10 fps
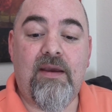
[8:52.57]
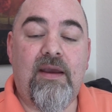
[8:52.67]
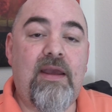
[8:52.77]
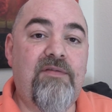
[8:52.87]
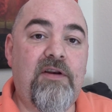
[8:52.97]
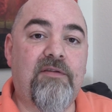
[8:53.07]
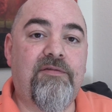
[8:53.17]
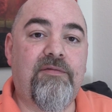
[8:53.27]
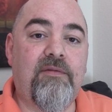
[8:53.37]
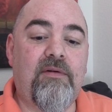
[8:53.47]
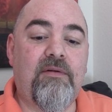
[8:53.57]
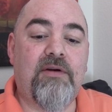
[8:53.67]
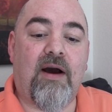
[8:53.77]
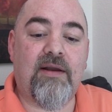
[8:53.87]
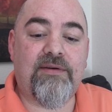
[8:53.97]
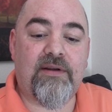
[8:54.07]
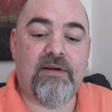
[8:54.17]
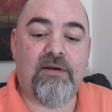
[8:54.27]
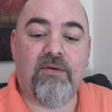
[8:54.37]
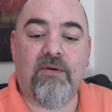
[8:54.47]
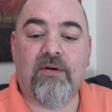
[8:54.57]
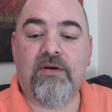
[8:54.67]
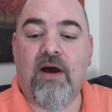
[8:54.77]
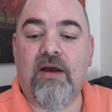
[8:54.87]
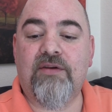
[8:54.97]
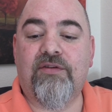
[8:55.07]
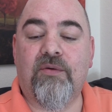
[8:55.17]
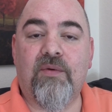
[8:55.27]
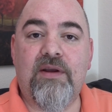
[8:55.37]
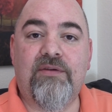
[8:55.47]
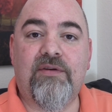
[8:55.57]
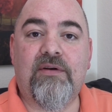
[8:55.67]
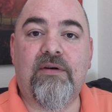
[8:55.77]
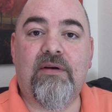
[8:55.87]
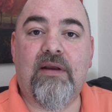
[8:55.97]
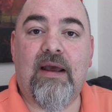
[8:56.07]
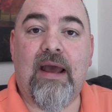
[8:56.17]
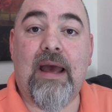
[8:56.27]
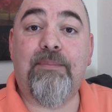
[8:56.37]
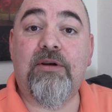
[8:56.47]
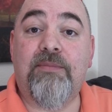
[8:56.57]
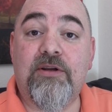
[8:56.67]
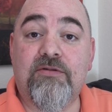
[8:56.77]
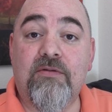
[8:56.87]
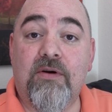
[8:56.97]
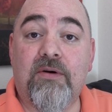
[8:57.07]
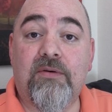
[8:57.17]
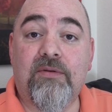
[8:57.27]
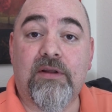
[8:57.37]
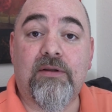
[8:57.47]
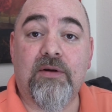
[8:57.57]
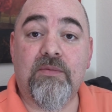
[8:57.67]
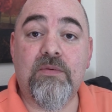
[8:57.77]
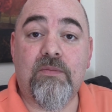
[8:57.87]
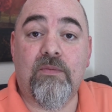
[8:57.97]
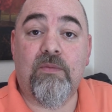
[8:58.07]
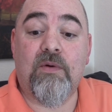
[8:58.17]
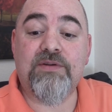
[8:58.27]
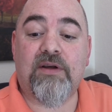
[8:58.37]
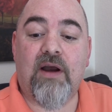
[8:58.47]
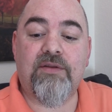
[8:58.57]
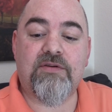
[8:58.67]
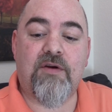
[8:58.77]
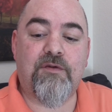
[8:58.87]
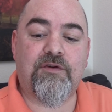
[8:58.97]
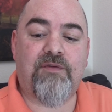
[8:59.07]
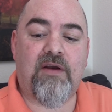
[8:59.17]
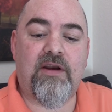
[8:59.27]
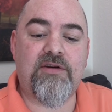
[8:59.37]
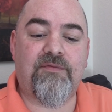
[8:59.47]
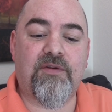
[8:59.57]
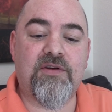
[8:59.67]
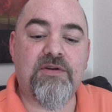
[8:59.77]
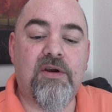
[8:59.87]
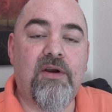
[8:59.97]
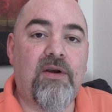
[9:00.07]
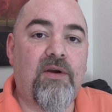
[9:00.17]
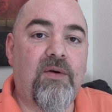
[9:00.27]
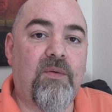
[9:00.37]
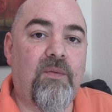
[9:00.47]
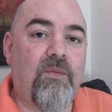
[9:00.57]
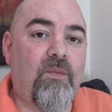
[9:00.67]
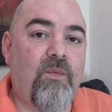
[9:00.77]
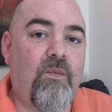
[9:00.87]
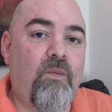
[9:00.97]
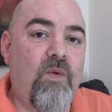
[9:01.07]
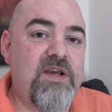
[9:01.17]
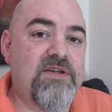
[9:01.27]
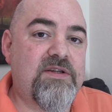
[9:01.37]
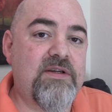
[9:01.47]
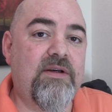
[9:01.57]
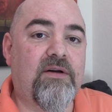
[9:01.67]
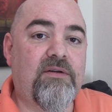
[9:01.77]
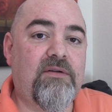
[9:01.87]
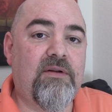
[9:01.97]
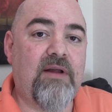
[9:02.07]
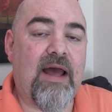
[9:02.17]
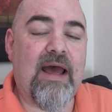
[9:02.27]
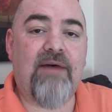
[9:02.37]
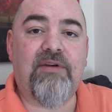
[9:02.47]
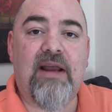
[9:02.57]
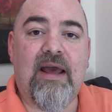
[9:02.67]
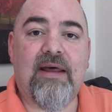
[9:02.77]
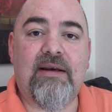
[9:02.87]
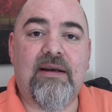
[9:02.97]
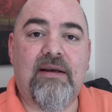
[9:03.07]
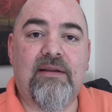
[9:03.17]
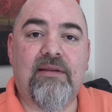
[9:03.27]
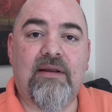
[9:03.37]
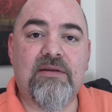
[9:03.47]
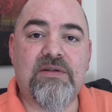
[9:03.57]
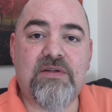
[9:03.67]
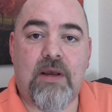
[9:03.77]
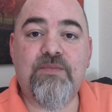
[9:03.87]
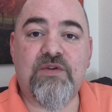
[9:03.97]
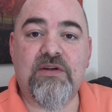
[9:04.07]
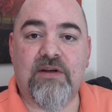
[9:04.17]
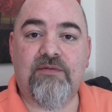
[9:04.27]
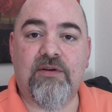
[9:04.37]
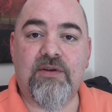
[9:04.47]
Even if God did it or God is the reason happened to be true, that there was a God that served as a foundation for this, we still haven't added anything substantive to